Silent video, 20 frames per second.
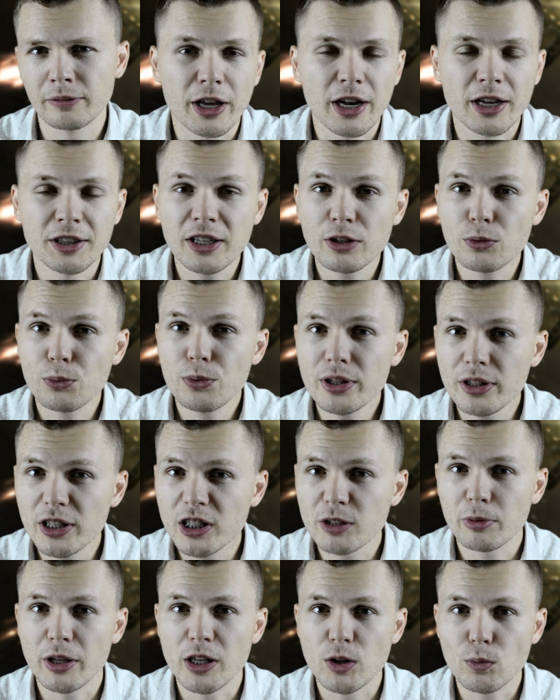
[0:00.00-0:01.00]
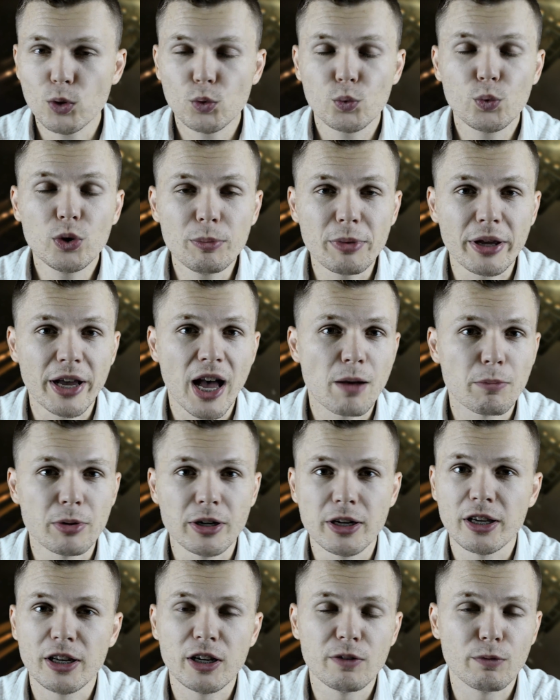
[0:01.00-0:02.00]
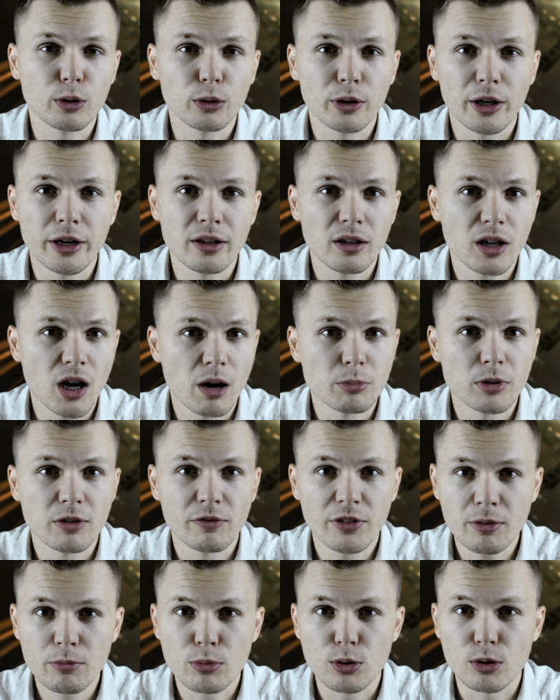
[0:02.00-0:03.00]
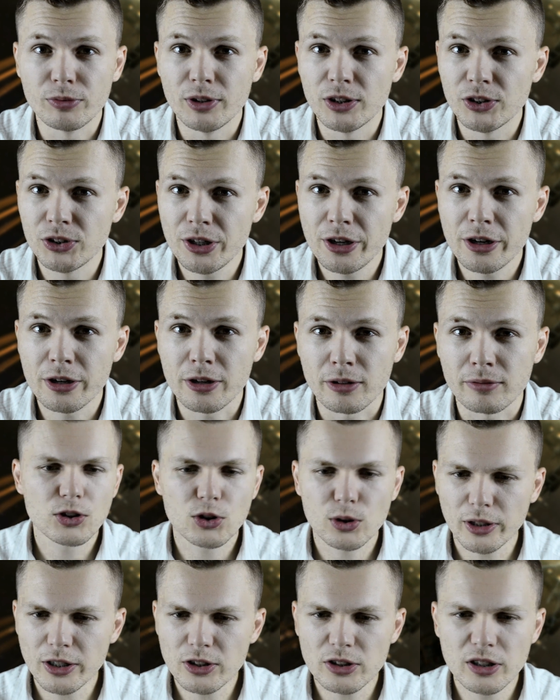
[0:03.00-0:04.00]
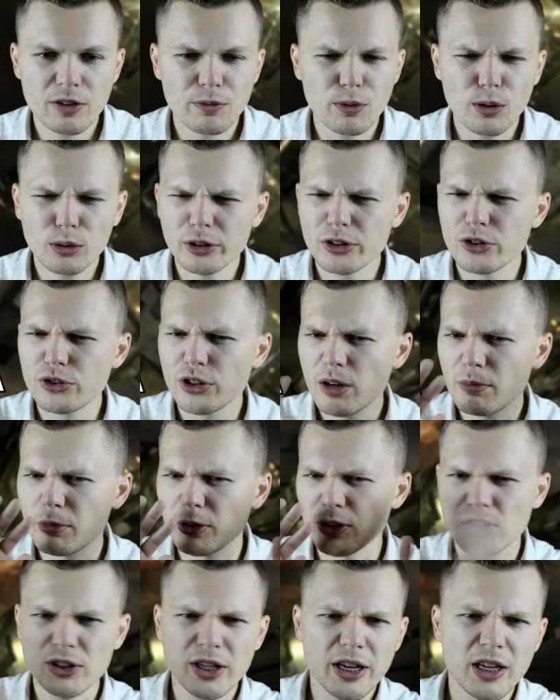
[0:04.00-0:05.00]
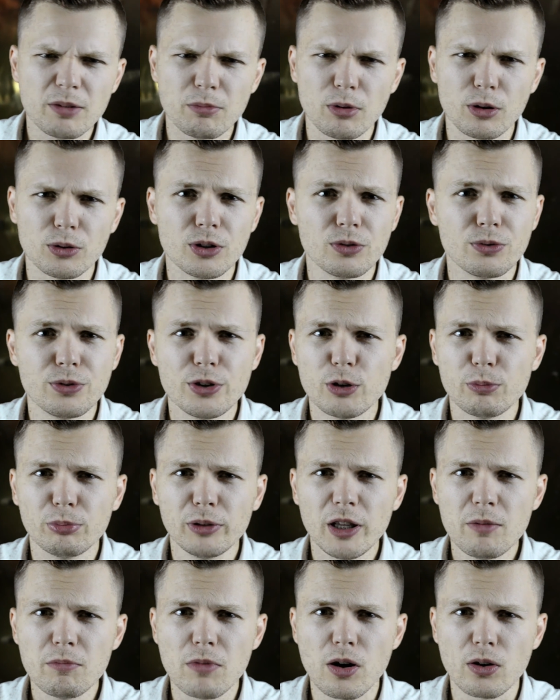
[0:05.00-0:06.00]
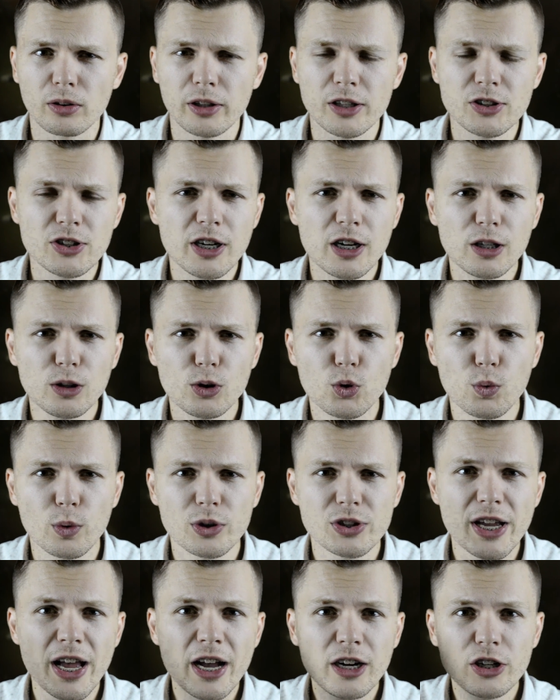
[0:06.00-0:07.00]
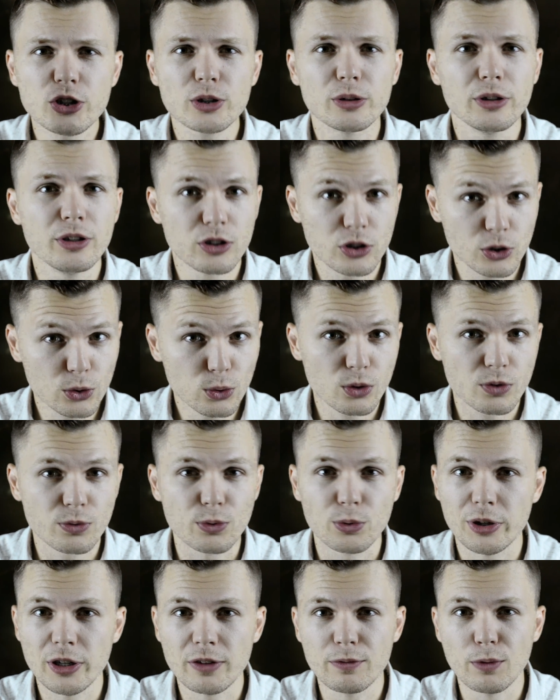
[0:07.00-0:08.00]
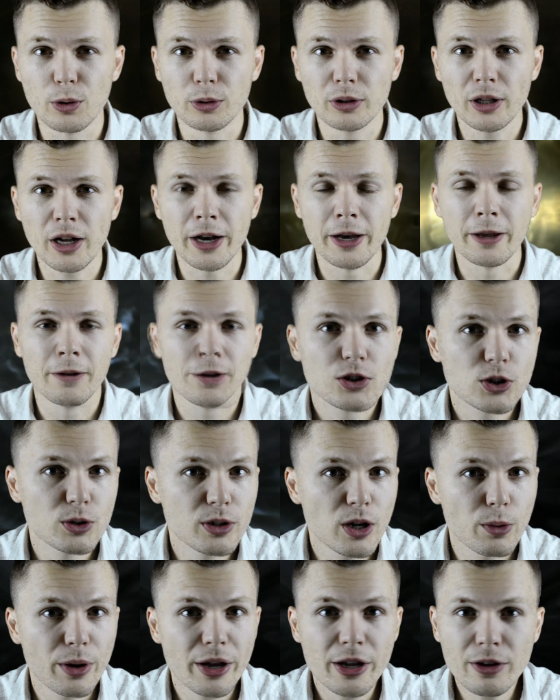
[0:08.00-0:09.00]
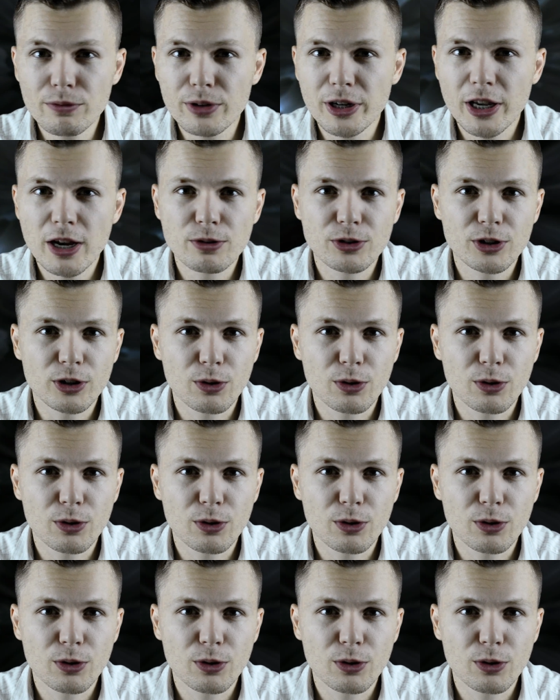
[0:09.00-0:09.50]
and that really explained what will be happening in EVE Online come November of this year. So let's leave all the drama aside about the free-to-play model and take a look what's actually in store for EVE Online. So now every character